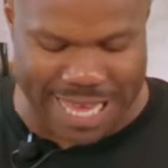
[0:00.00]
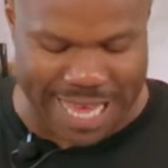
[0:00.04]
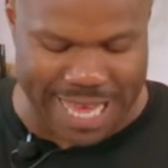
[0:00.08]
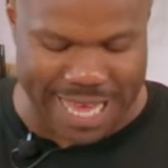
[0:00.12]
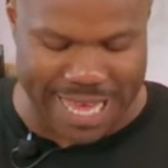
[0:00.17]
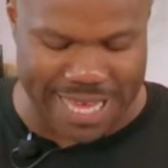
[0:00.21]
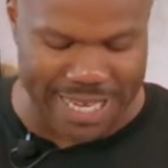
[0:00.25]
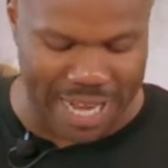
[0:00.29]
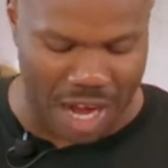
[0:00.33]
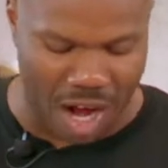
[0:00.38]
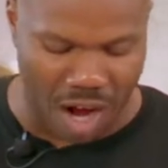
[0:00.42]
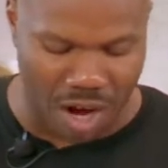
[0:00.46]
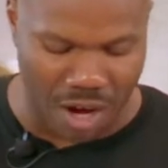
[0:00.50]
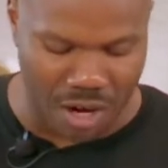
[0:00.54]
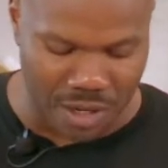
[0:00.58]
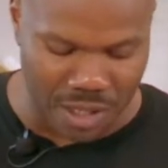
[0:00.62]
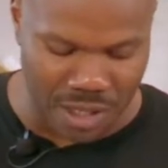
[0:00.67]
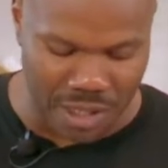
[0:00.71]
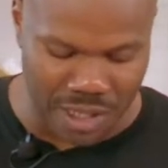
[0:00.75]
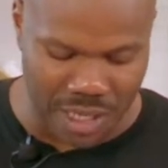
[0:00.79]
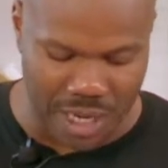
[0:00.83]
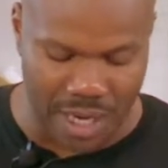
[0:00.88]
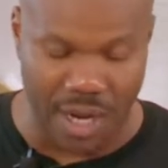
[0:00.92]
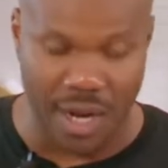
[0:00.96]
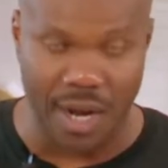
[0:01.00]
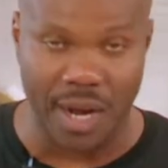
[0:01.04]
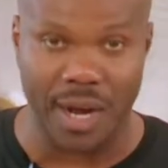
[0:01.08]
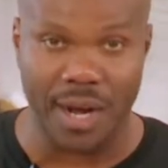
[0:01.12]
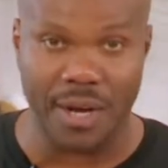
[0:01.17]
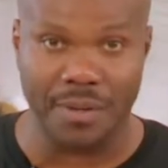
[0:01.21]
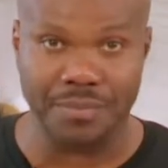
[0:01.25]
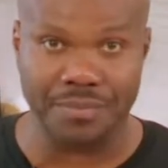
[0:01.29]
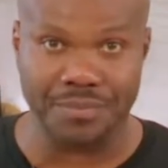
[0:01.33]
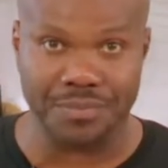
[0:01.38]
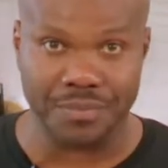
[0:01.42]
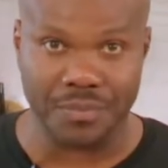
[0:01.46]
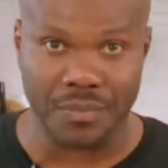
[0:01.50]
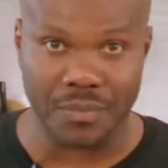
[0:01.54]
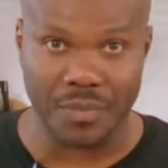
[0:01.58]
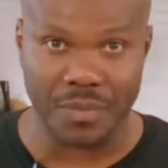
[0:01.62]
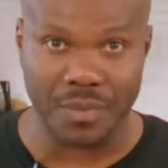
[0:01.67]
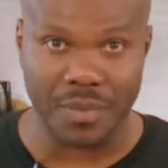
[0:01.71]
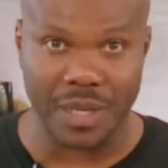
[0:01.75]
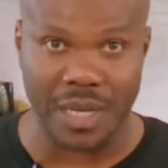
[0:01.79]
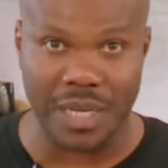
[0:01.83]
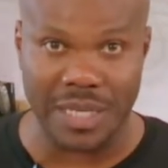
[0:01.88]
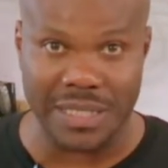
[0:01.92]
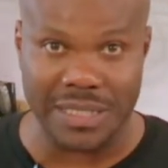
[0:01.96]
in our
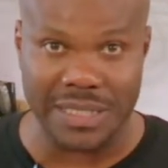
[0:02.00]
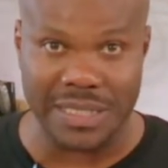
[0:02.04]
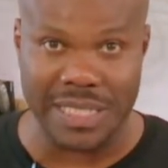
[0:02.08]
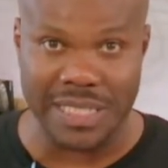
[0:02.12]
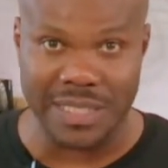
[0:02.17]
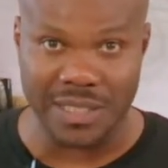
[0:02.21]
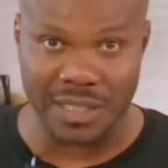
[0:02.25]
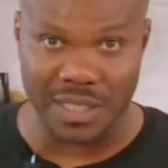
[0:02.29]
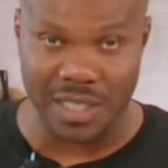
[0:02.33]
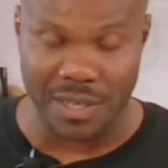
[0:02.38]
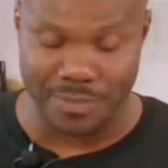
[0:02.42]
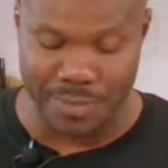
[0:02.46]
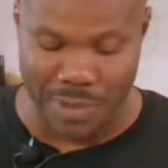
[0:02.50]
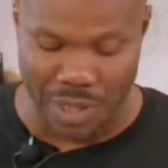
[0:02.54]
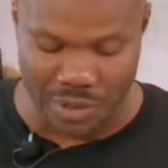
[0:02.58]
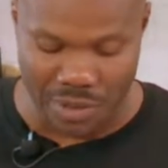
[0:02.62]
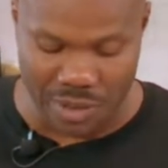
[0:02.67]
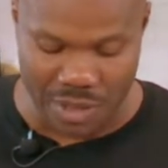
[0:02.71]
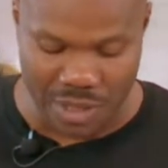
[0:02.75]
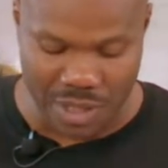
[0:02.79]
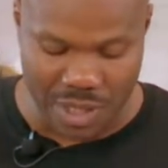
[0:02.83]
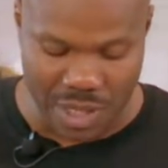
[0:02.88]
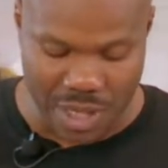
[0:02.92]
yeast and milk.